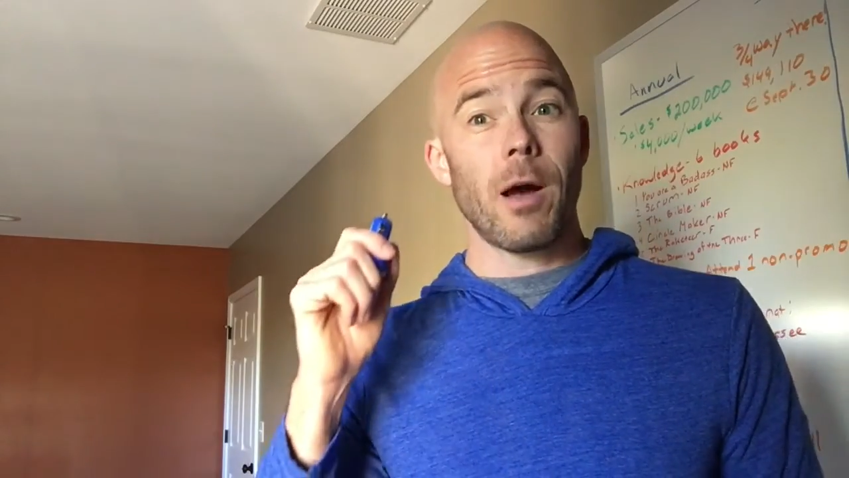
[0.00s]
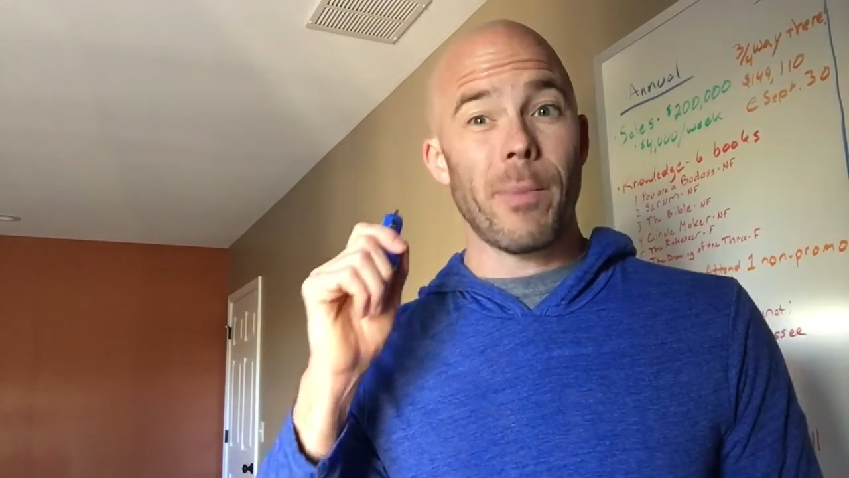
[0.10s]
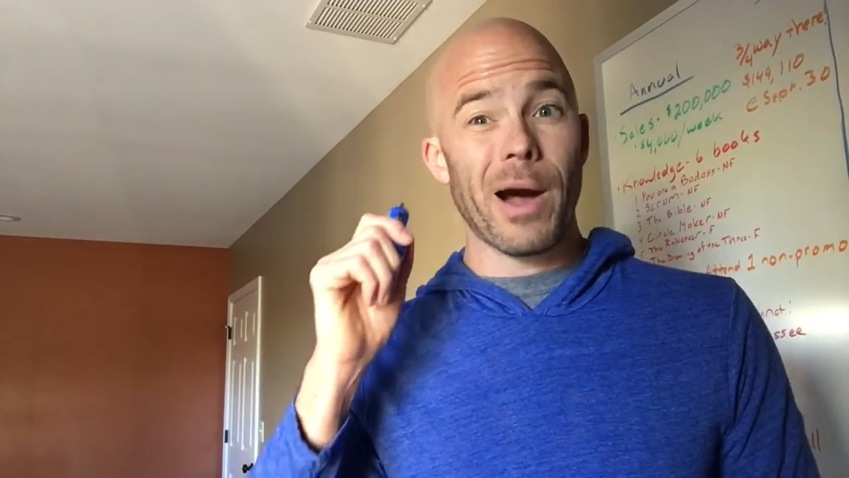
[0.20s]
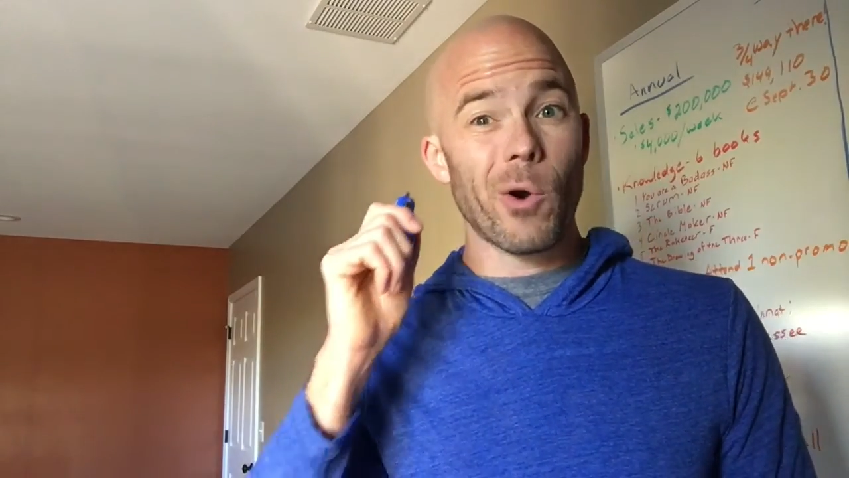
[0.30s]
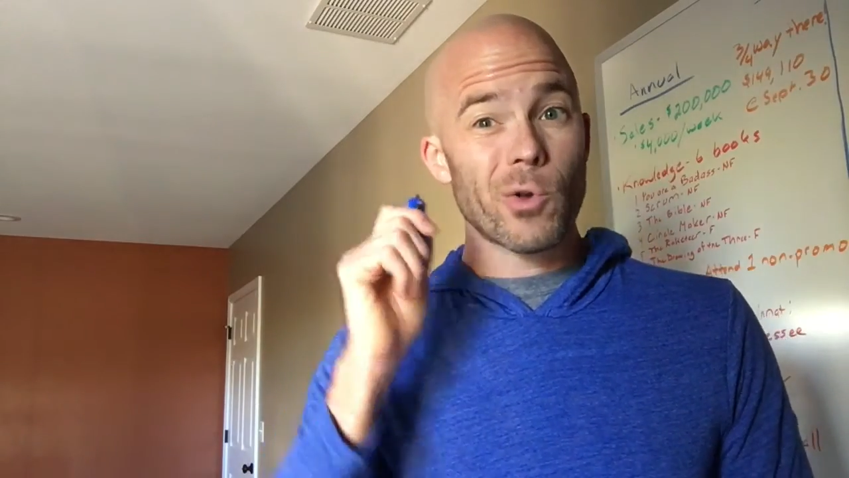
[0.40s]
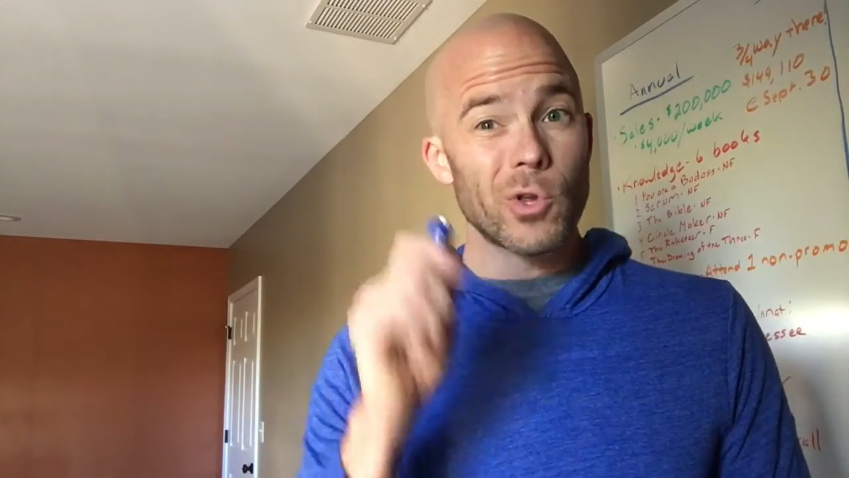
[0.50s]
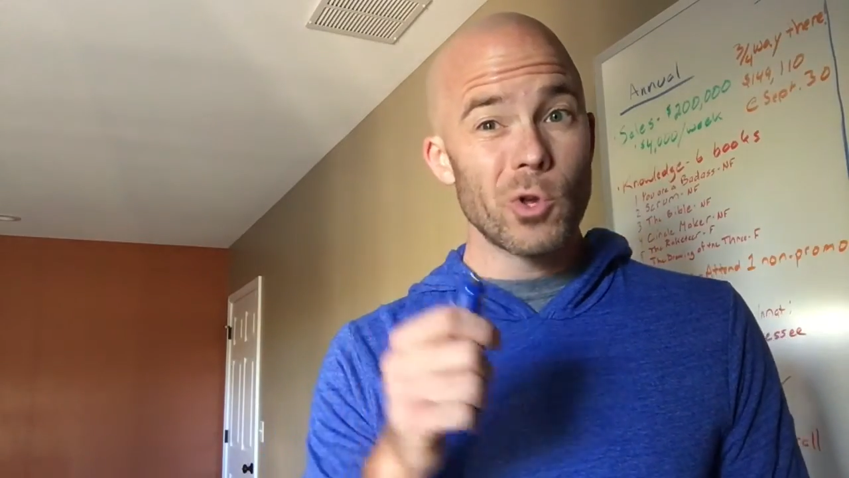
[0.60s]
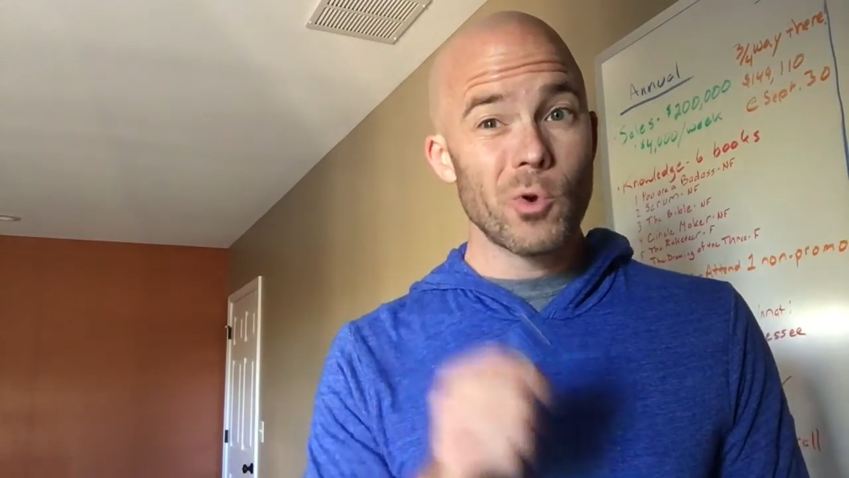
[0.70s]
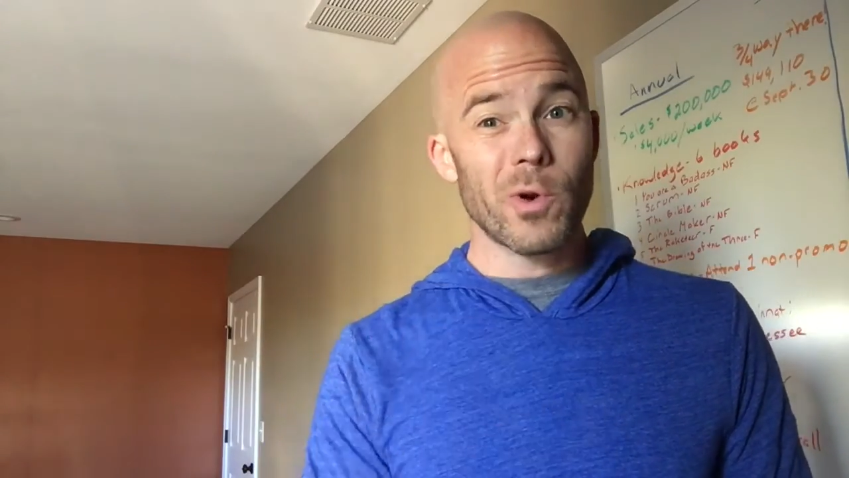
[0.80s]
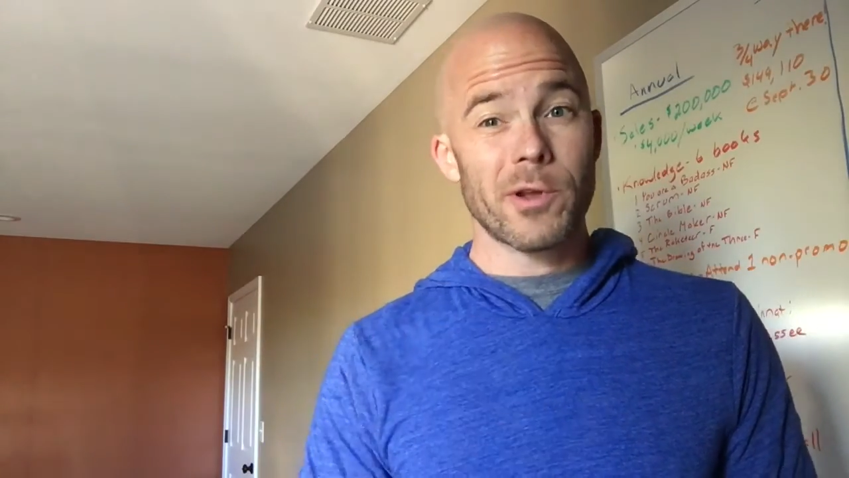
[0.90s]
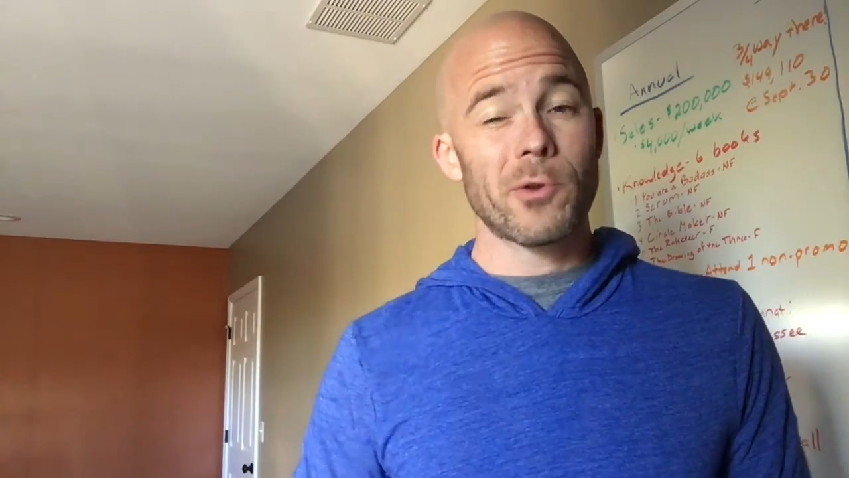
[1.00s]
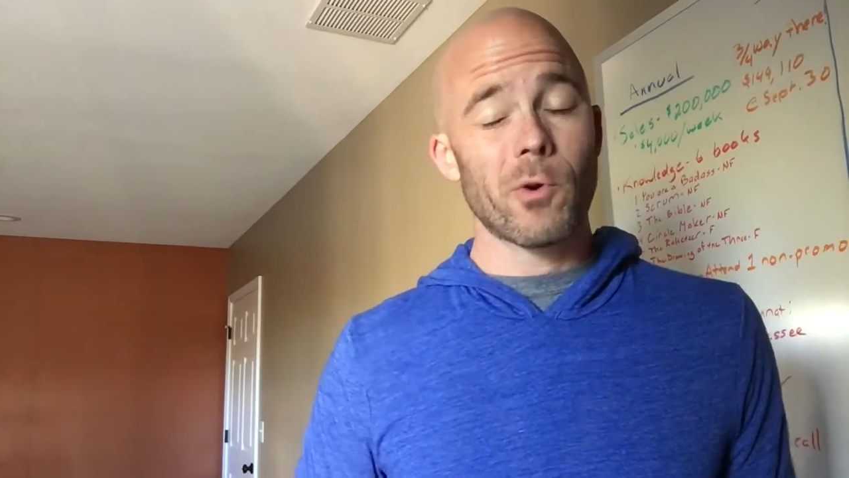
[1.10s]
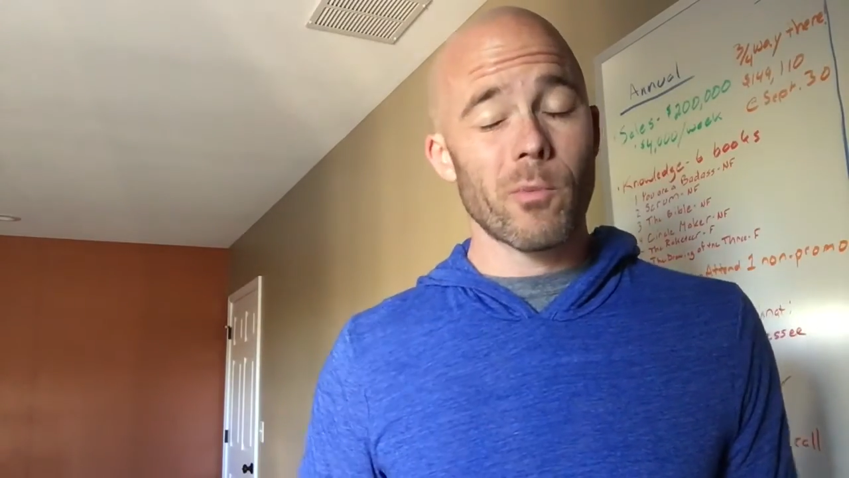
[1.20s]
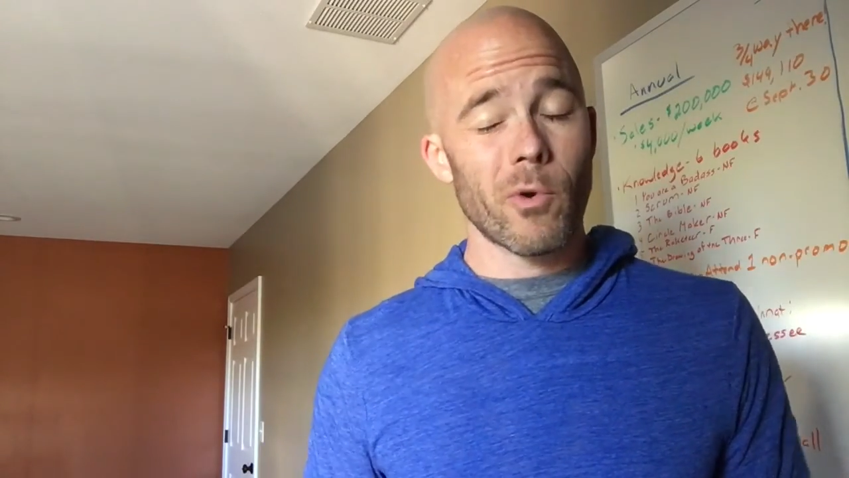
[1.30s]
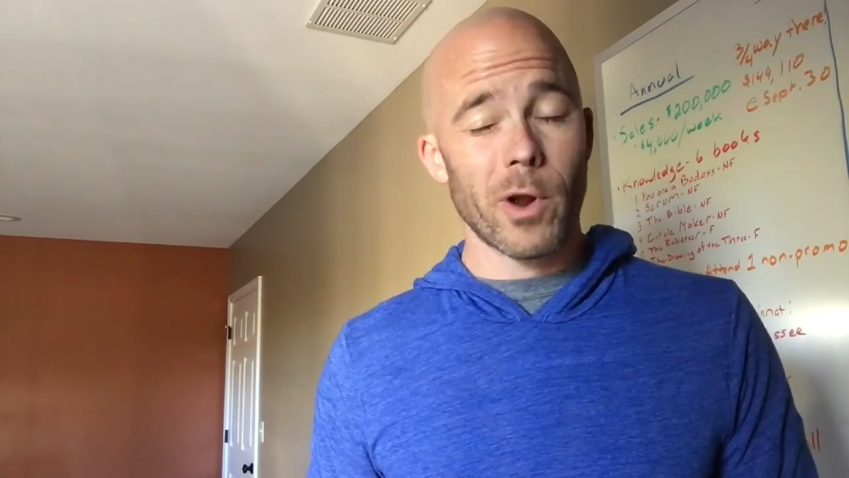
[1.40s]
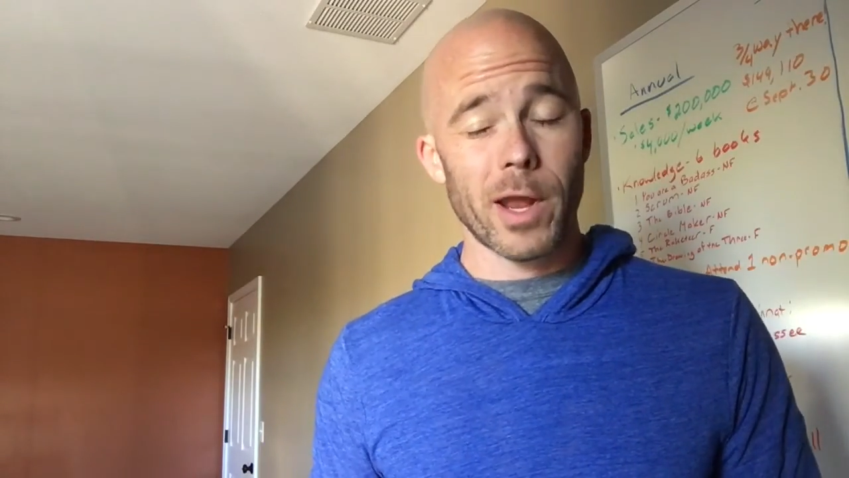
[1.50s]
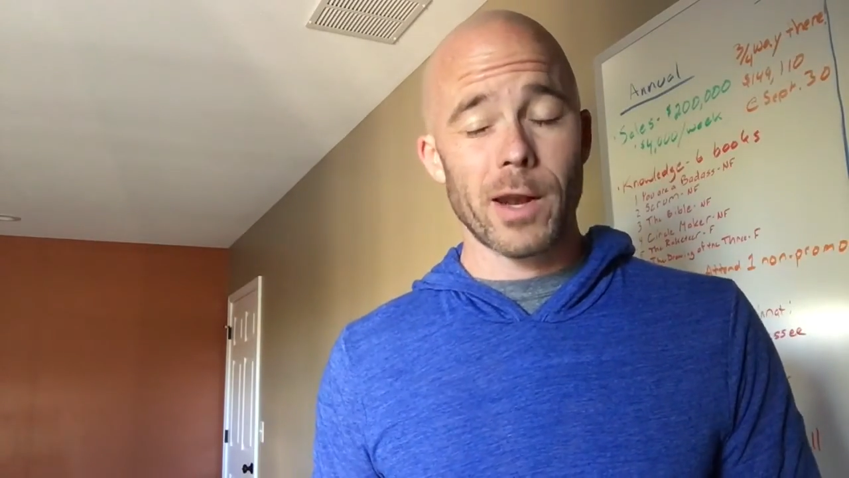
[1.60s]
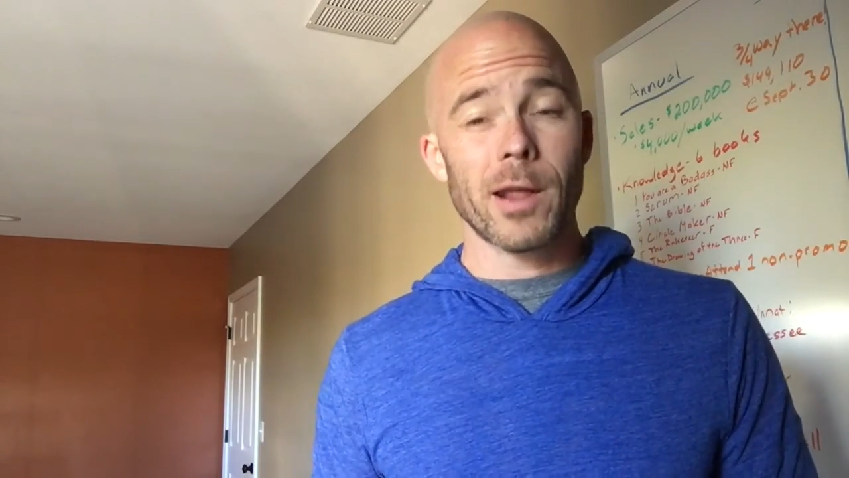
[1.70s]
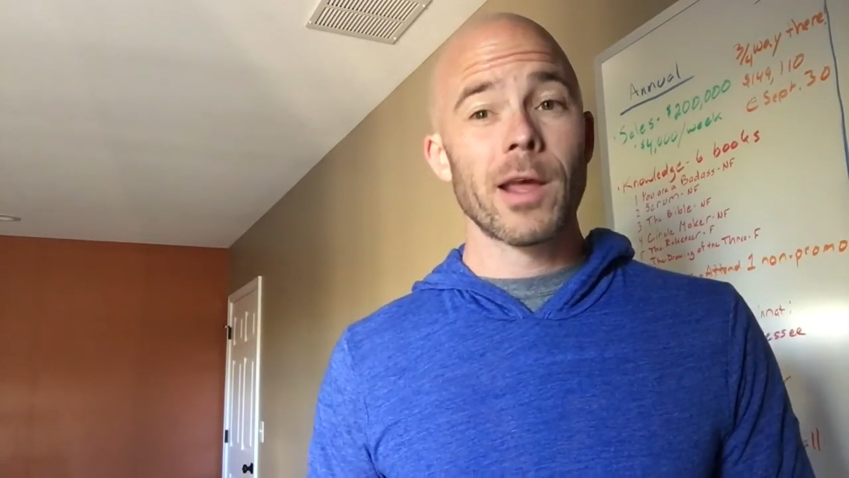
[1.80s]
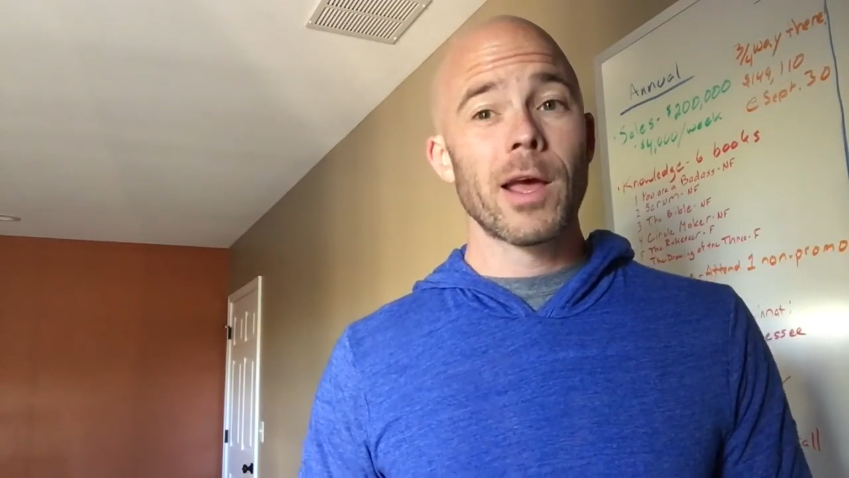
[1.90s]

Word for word: about you and your brand.